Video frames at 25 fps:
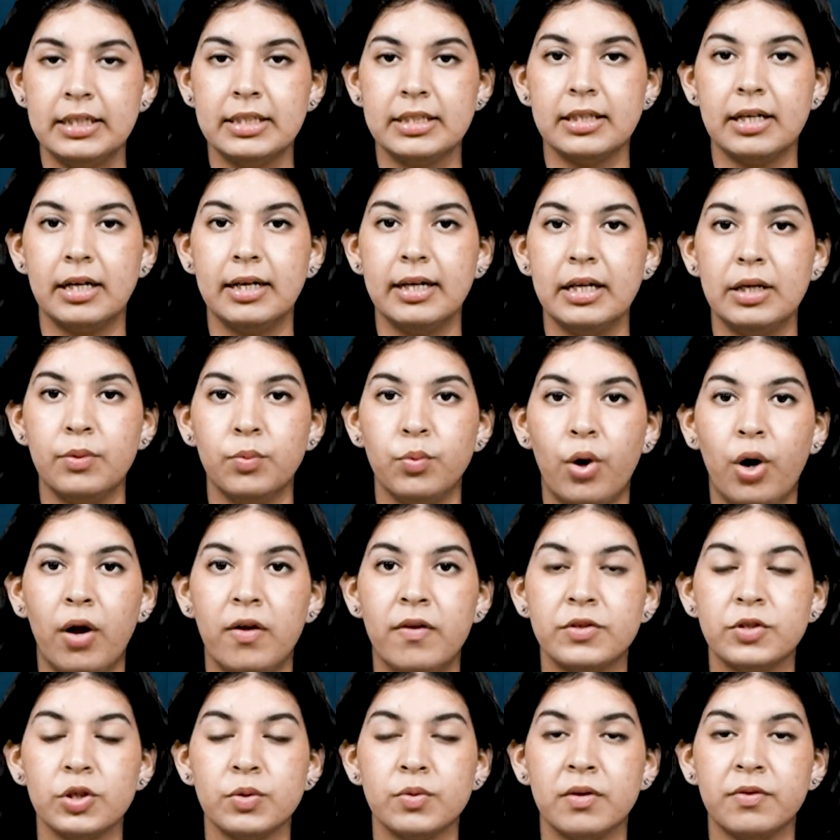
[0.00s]
The study
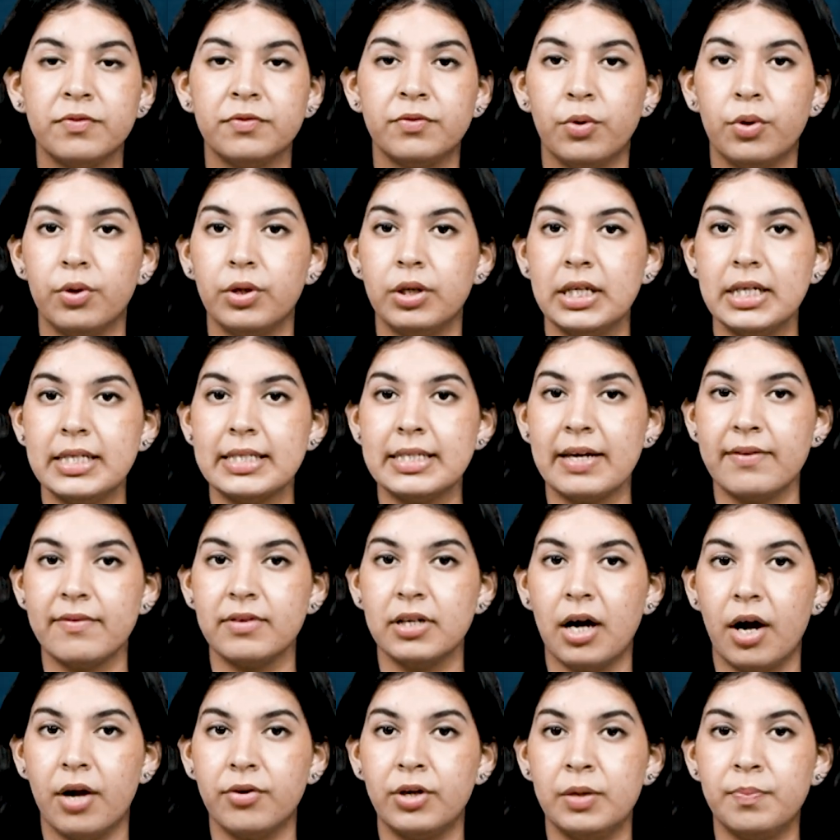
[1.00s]
involved over
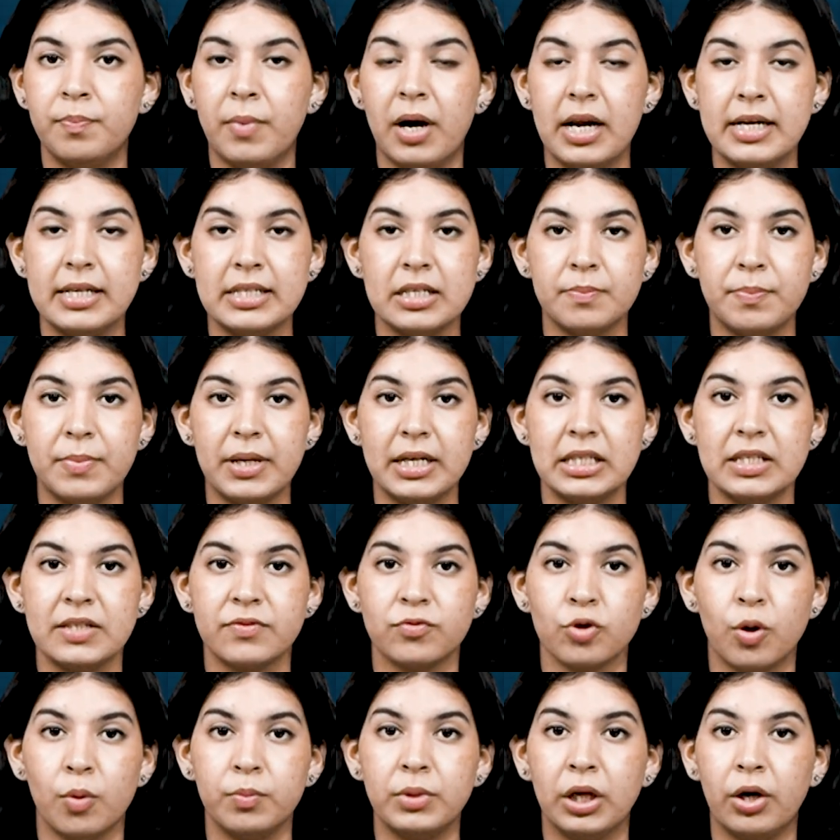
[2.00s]
4,700 participants
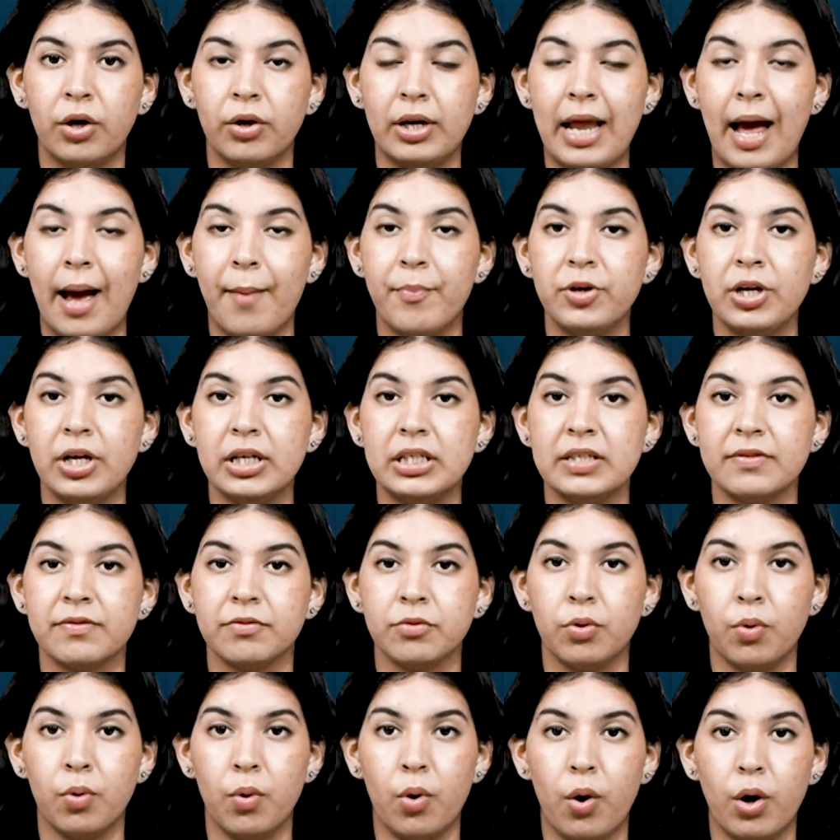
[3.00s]
from the Collaborative
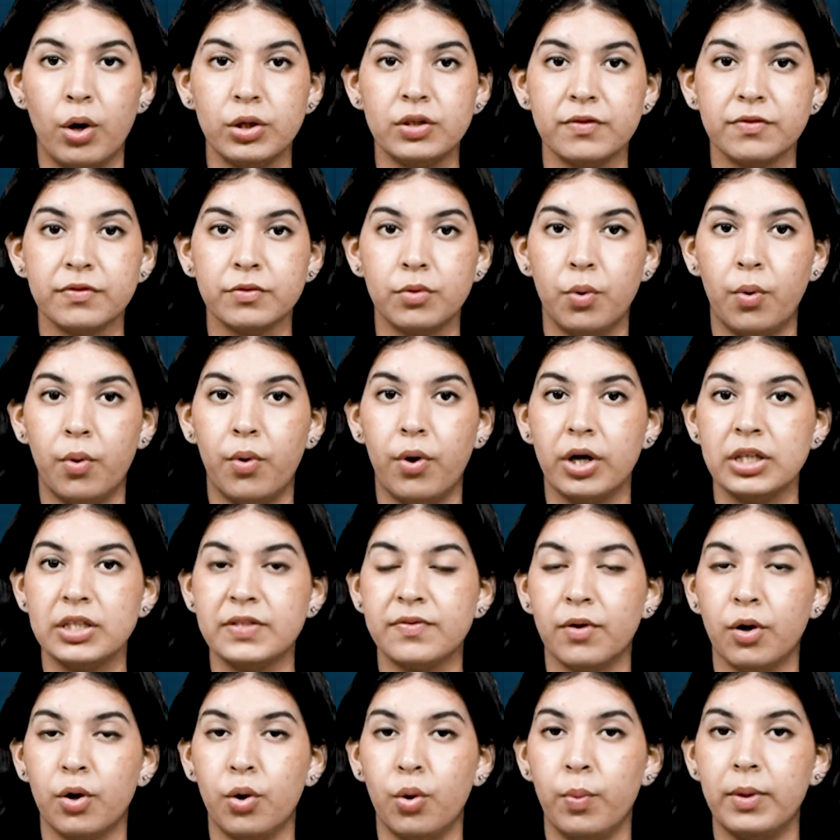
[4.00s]
Cohort of Cohorts
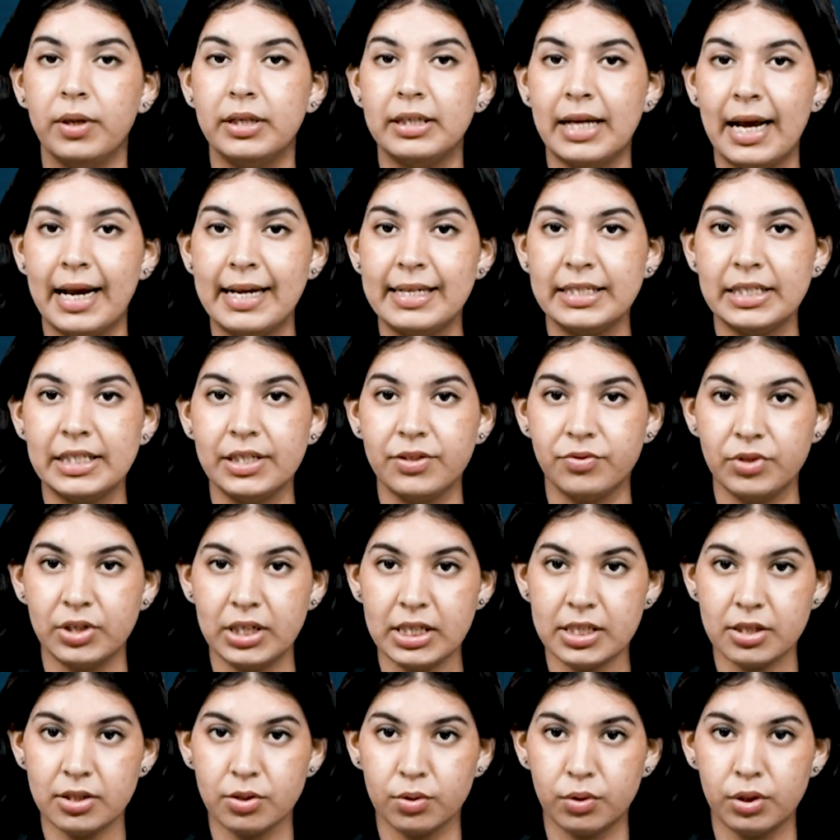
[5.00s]
for COVID-19
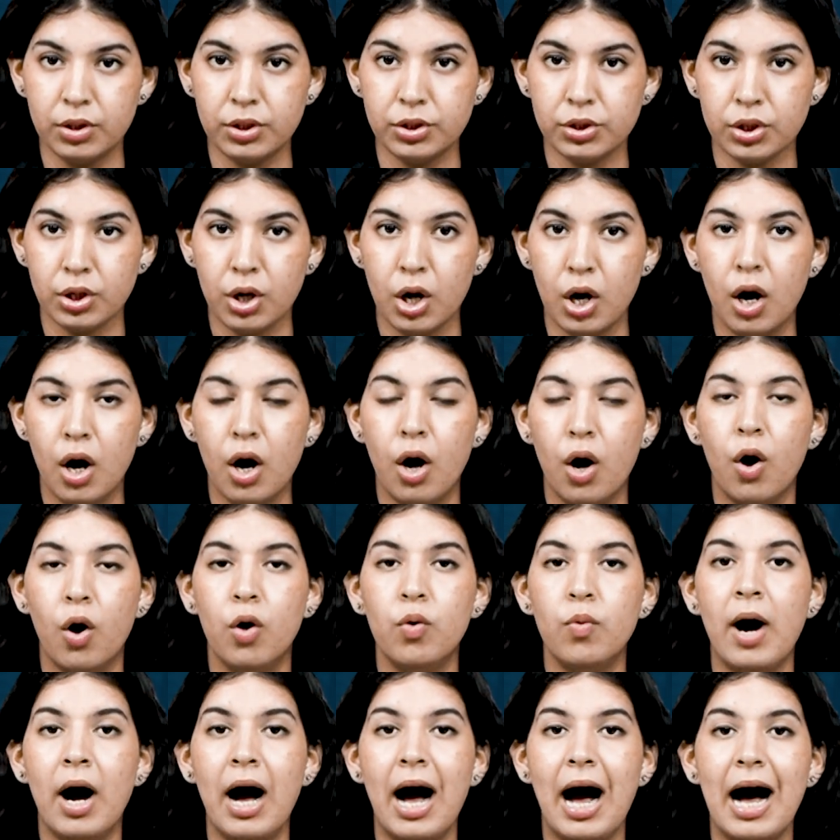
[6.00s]
research
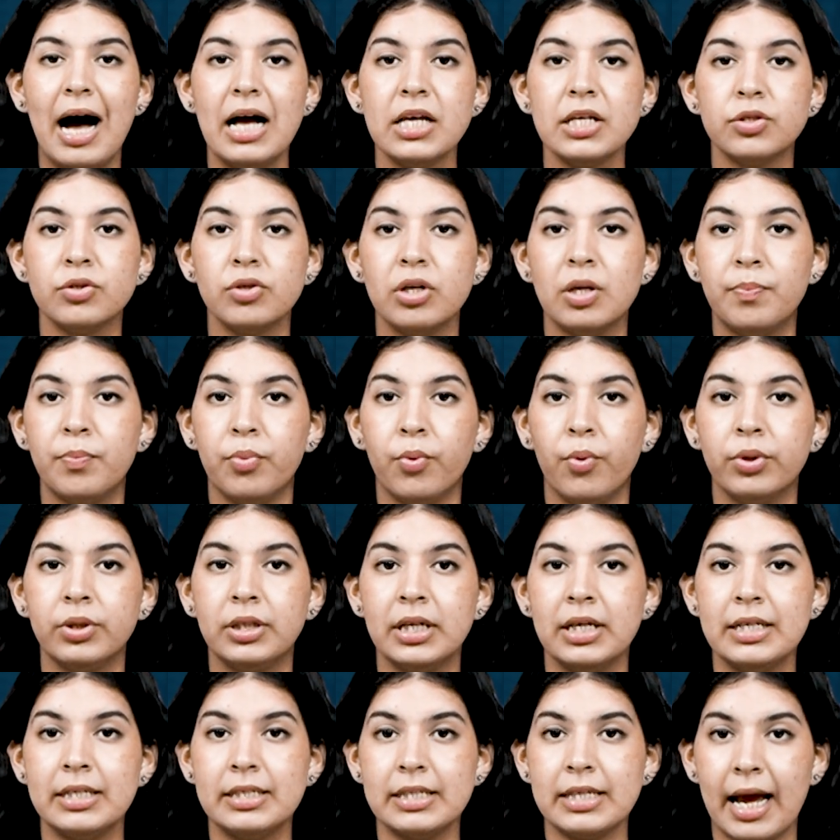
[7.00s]
who were asked to report
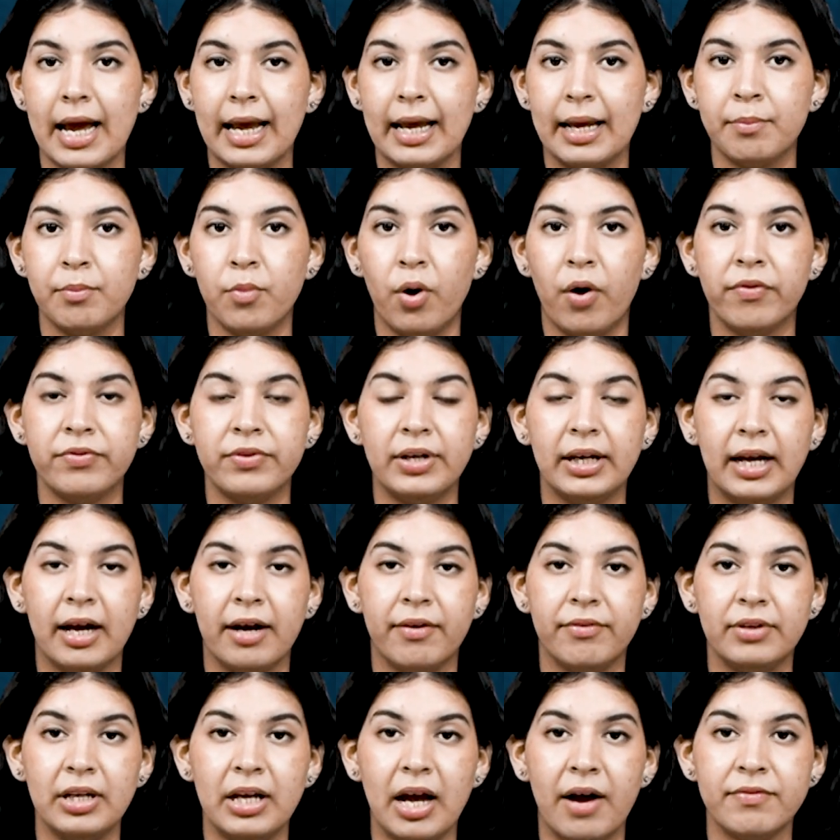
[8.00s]
their time of
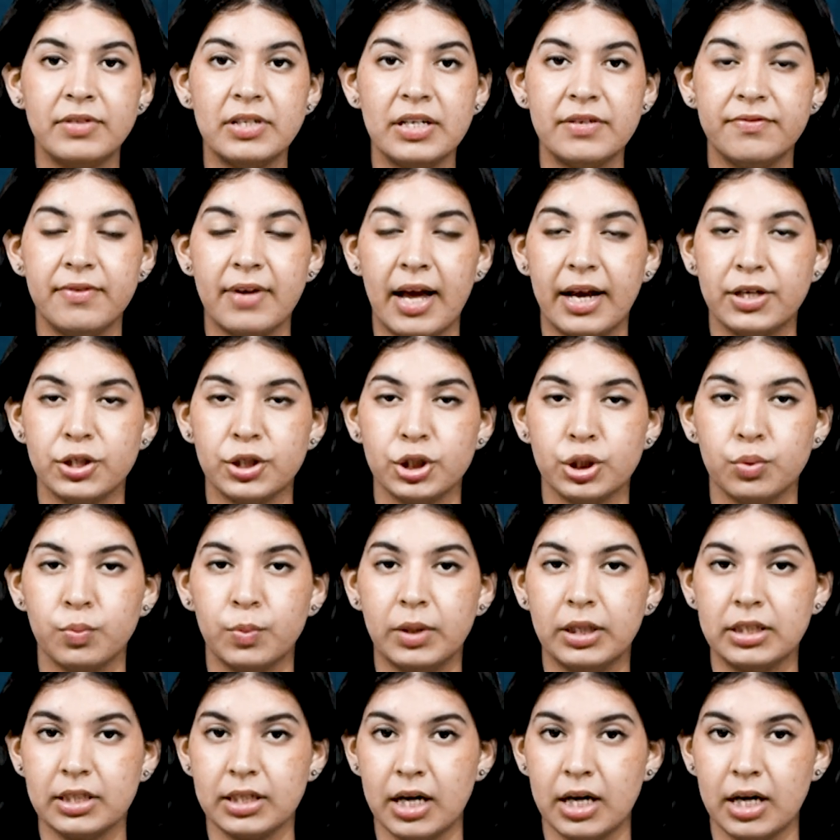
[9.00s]
recovery after infection with